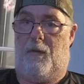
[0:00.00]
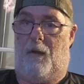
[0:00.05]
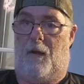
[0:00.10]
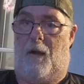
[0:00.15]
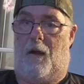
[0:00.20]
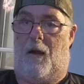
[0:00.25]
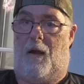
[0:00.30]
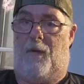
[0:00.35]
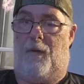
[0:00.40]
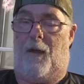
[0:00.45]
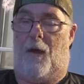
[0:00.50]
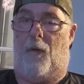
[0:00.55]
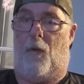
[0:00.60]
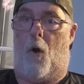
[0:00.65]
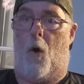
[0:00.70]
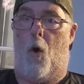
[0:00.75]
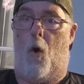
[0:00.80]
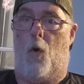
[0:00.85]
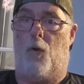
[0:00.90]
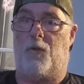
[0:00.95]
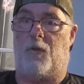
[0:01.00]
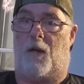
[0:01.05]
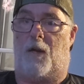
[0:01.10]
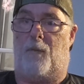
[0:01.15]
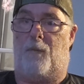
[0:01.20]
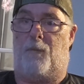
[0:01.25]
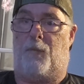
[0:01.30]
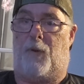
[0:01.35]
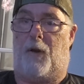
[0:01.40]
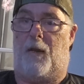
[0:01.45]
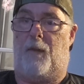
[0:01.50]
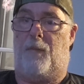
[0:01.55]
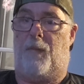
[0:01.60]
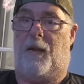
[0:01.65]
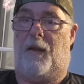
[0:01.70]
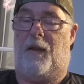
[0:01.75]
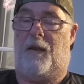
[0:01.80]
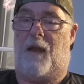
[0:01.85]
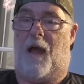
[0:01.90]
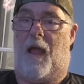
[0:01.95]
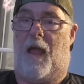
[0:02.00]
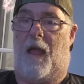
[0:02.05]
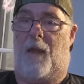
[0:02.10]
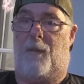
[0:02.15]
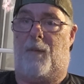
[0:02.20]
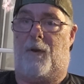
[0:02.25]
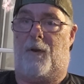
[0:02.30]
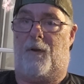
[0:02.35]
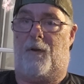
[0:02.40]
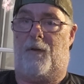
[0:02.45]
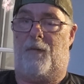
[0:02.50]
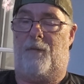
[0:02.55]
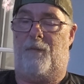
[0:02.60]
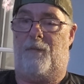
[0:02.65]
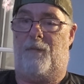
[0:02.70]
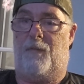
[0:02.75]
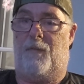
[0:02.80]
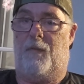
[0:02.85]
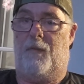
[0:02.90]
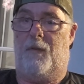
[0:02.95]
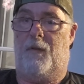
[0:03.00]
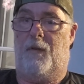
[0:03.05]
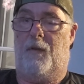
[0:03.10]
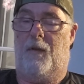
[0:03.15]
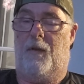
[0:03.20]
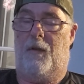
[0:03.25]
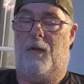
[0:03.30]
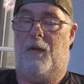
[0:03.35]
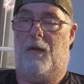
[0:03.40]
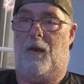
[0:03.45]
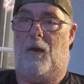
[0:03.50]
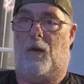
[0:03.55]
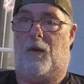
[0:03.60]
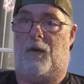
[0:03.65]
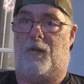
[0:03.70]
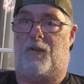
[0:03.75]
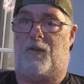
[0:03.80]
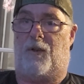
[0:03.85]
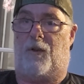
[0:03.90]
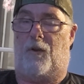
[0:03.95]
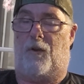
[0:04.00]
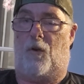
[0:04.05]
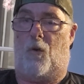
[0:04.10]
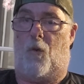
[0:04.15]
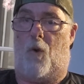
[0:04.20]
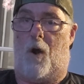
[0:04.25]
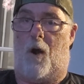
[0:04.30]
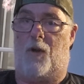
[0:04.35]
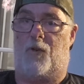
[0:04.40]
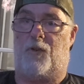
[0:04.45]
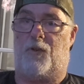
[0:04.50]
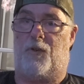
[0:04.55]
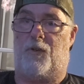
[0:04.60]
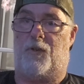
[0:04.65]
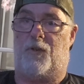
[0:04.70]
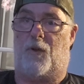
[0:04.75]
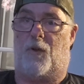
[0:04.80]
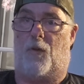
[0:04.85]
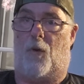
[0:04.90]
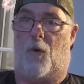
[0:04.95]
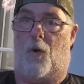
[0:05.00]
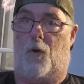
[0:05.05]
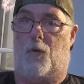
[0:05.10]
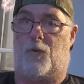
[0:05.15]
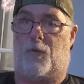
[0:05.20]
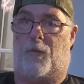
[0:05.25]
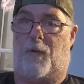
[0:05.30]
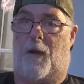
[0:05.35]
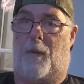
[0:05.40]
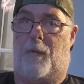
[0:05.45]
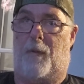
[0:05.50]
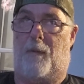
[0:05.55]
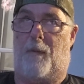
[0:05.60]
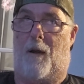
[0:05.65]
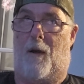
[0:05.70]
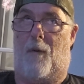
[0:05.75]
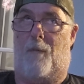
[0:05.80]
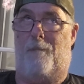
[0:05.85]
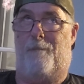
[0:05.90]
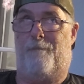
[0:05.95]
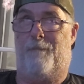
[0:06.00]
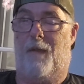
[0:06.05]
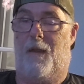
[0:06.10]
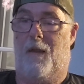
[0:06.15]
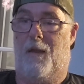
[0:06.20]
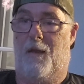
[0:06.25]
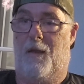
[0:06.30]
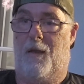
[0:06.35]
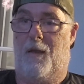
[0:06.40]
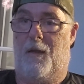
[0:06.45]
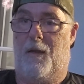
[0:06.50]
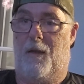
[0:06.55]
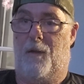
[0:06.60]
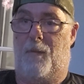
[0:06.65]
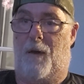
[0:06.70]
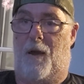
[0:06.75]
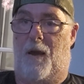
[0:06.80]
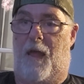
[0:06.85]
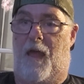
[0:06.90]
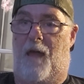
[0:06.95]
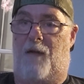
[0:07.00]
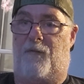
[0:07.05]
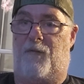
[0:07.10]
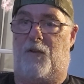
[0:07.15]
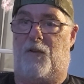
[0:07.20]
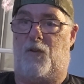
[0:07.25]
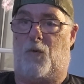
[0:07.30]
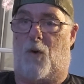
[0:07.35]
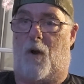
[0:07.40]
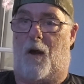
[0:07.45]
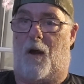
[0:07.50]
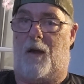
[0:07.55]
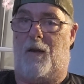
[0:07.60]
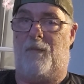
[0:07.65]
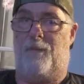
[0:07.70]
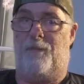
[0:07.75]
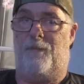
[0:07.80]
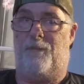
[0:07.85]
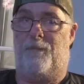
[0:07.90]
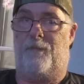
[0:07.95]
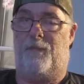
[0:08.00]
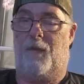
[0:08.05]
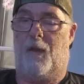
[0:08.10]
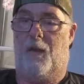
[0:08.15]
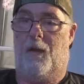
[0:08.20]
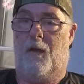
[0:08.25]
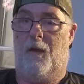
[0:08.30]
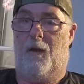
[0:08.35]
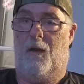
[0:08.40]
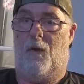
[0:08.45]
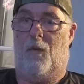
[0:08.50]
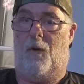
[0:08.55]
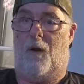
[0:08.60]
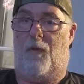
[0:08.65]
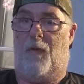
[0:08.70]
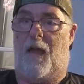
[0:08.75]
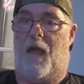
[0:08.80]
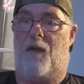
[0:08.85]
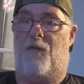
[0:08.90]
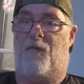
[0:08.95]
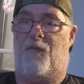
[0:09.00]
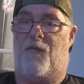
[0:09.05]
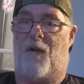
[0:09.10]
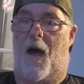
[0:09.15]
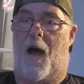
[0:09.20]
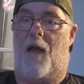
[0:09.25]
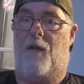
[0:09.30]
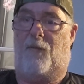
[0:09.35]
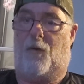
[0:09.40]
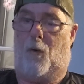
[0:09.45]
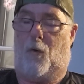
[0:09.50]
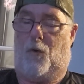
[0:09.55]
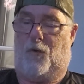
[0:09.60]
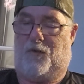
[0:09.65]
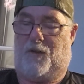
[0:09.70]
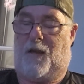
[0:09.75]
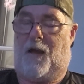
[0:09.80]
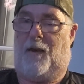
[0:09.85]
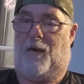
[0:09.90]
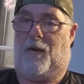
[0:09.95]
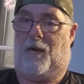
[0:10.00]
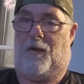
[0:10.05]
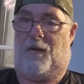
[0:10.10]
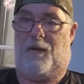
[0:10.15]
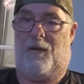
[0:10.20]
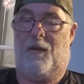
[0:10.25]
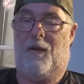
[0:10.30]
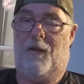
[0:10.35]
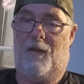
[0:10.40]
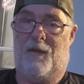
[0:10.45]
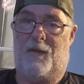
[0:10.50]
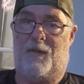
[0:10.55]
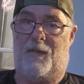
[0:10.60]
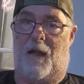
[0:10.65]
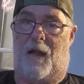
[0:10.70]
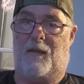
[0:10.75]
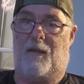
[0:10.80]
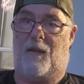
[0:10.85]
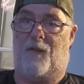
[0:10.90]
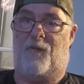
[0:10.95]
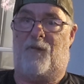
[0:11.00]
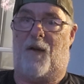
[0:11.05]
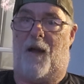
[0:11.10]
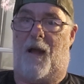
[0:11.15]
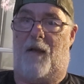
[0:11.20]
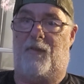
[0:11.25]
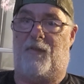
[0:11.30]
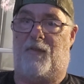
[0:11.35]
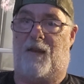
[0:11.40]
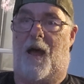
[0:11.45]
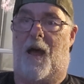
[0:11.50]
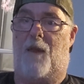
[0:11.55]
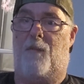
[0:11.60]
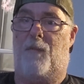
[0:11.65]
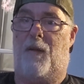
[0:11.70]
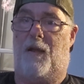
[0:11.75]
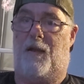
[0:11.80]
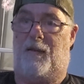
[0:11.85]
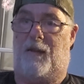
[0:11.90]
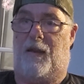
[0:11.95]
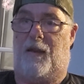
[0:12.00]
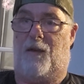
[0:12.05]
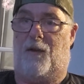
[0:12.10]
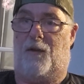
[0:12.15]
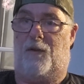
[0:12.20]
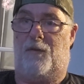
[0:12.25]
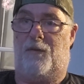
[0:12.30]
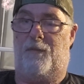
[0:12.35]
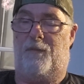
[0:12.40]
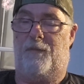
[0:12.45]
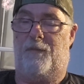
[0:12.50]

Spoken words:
Now the holes are pretty big in diameter, considering the washers, so the holes are probably about a ½ inch wide. Well, they had 5 holes on there. It's not that 5 is not a big deal.